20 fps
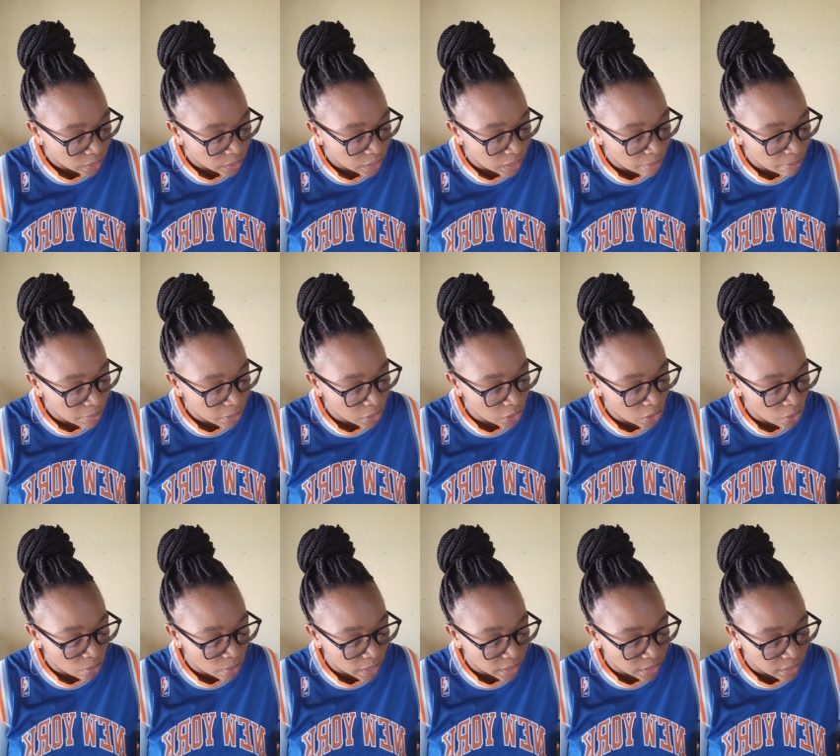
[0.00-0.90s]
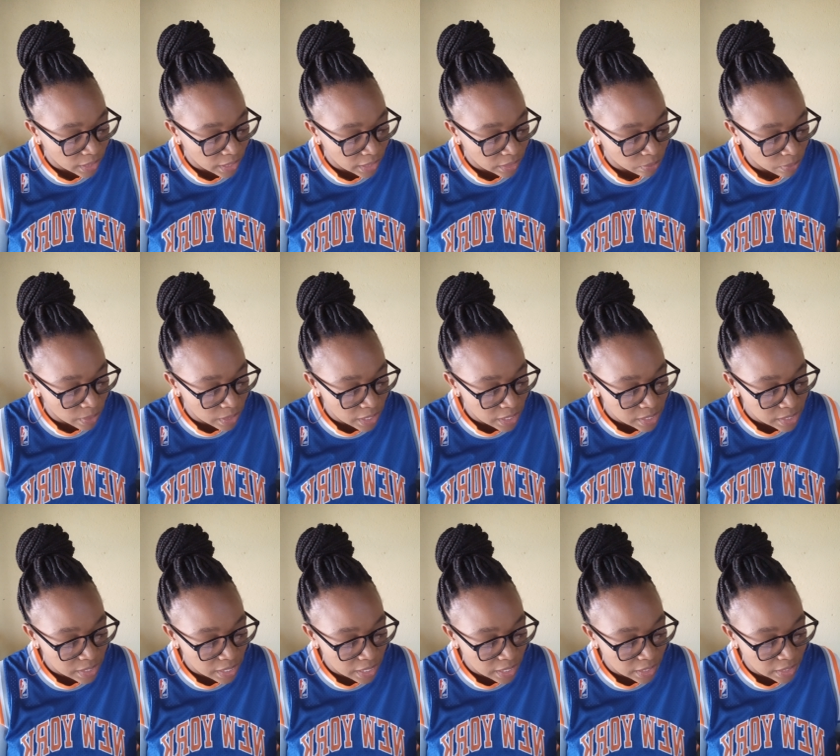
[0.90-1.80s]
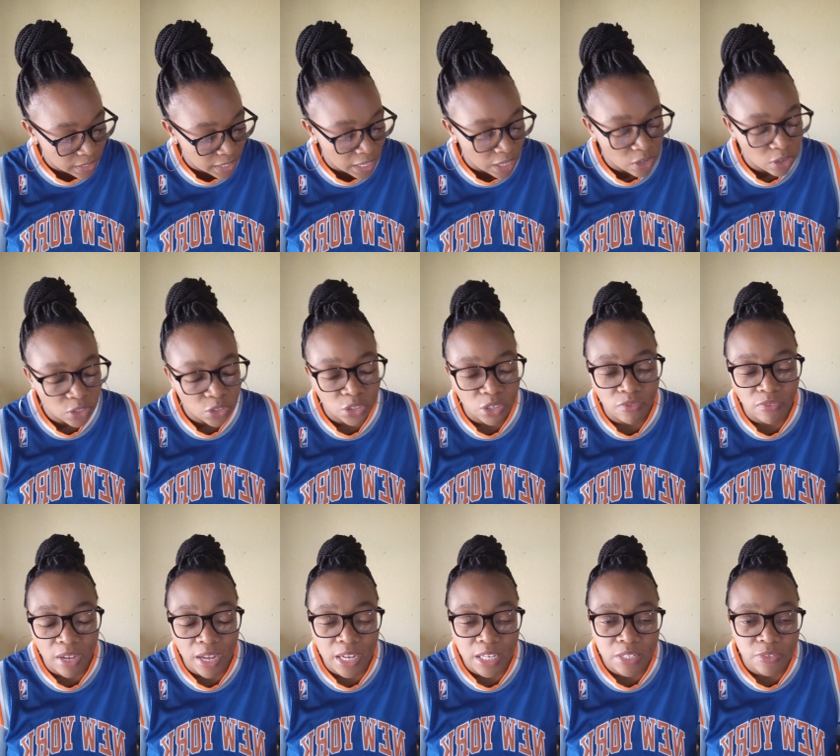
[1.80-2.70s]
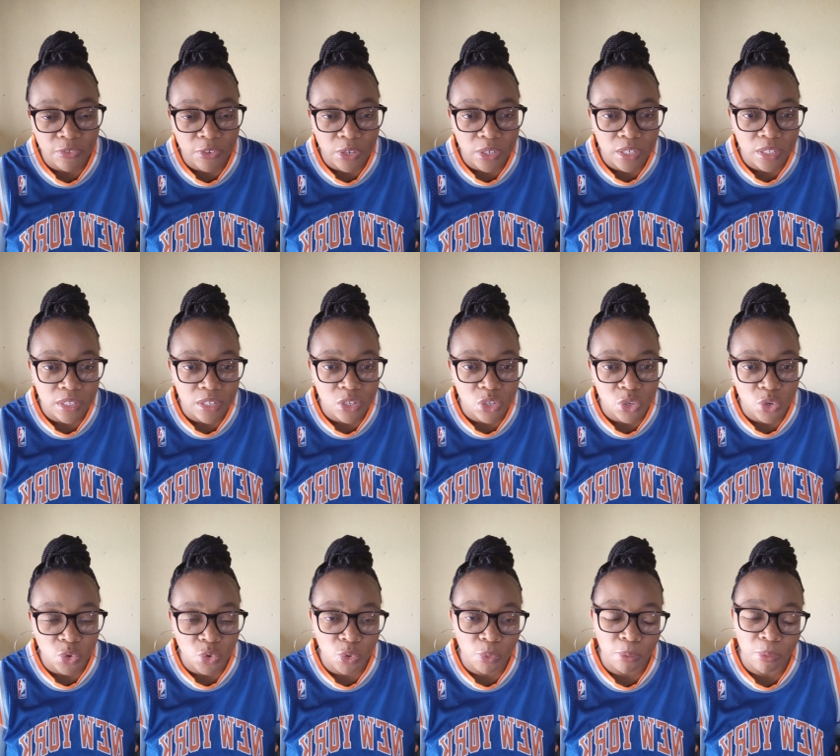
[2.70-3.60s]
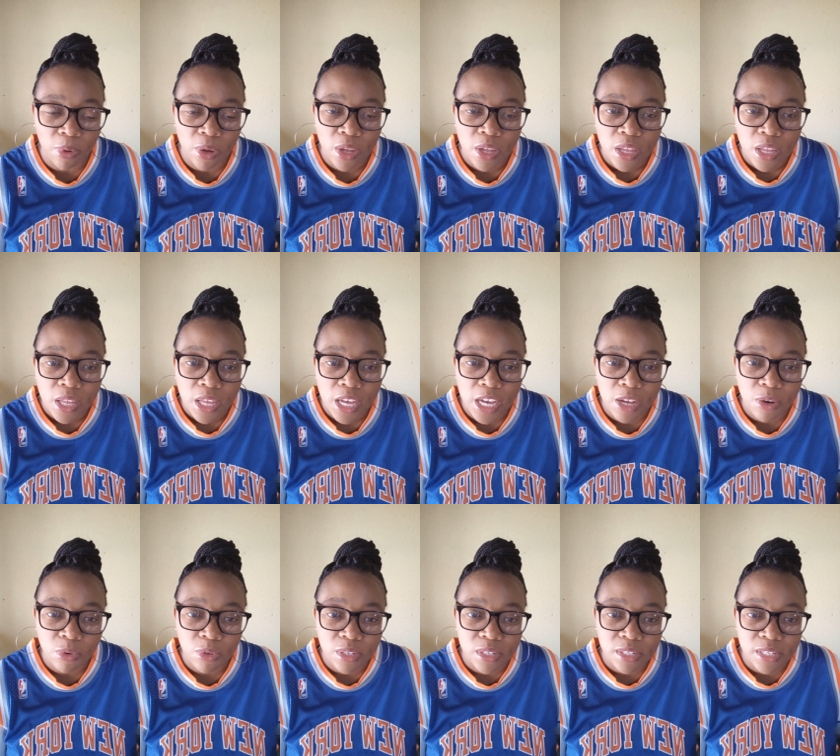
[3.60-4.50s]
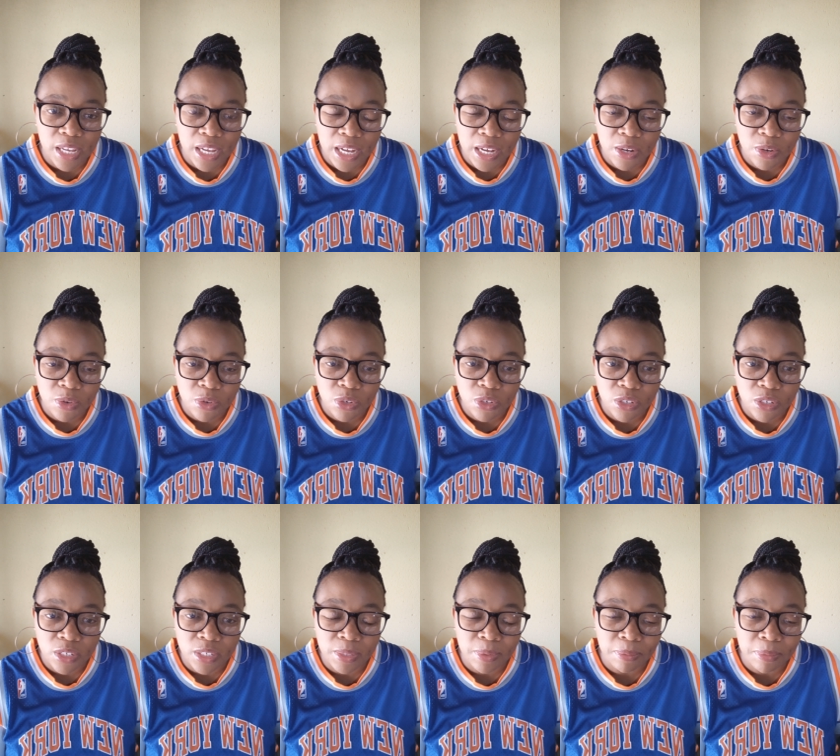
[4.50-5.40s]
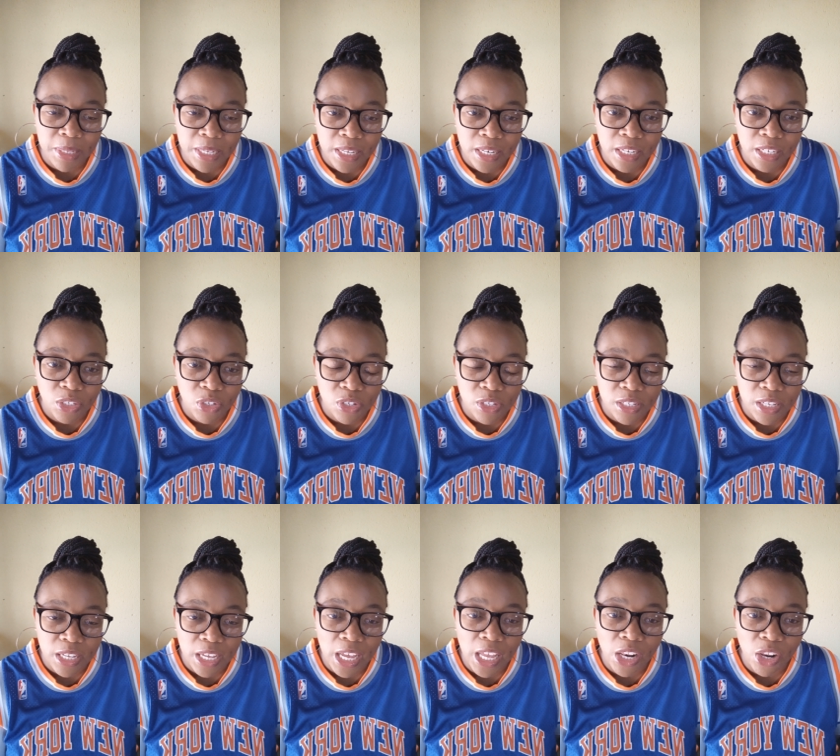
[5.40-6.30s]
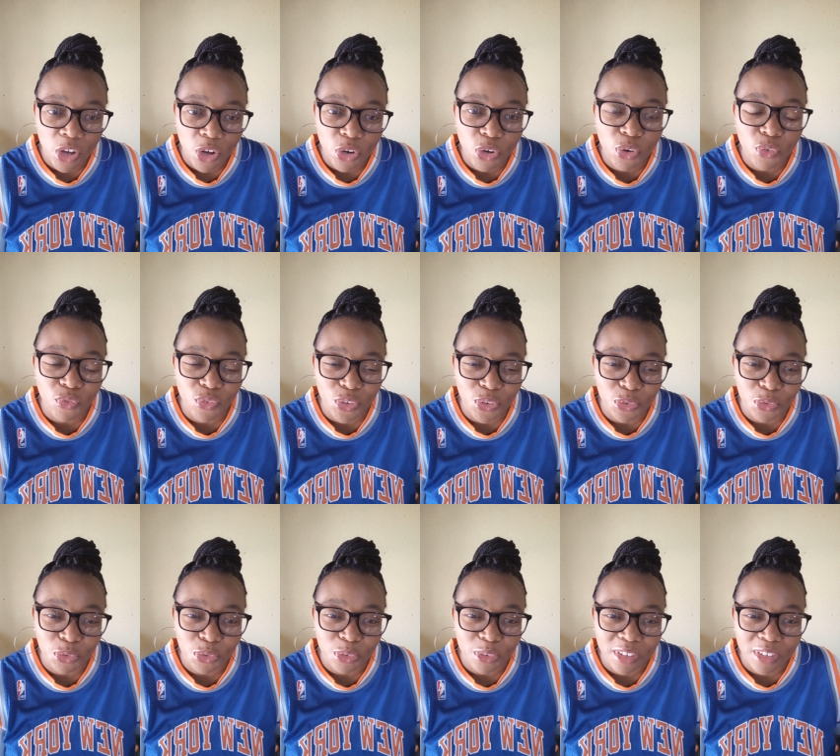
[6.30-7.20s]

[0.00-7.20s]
Let me correct that. When I said a lot of us fall in this group, it would sound demeaning to say a lot of you